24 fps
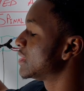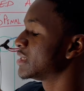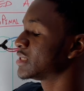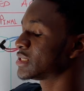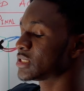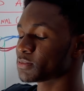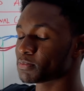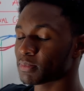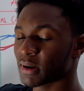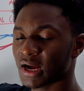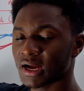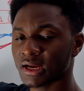the
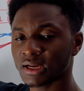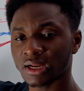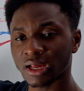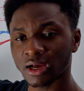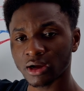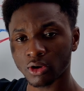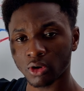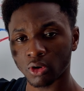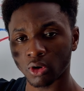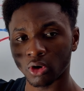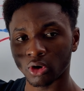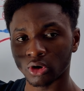spinal
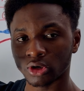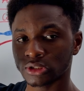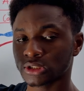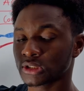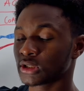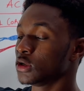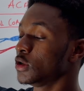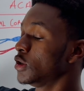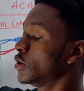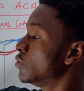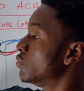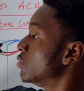cord
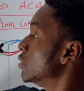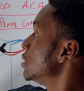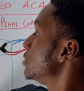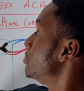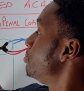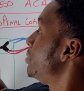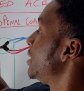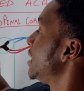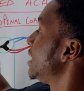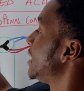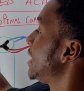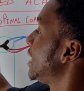will
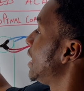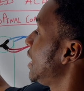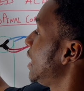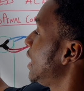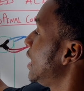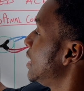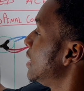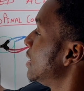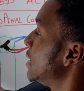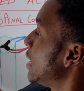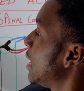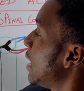
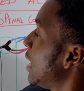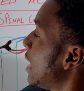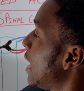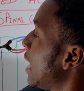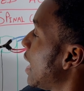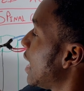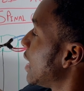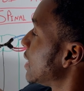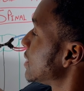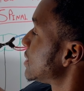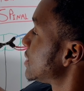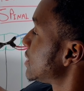begin
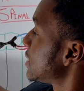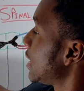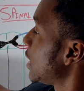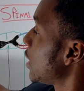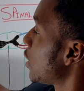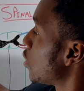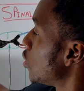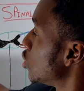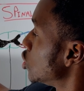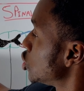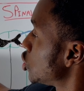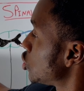as a
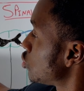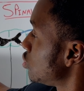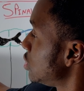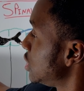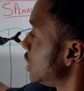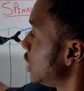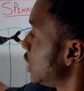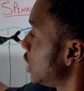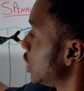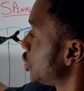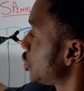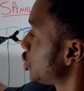
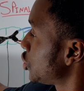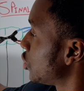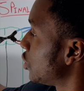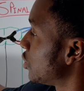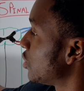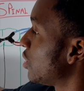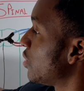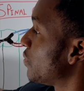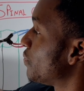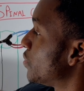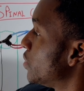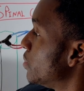continuation
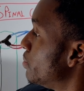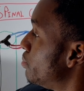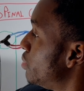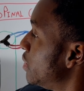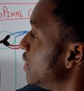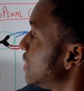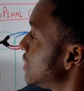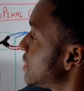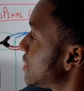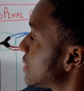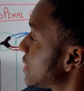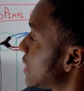of the
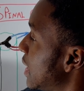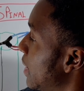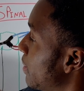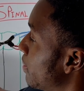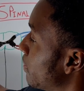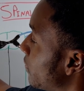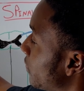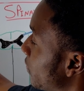brainstem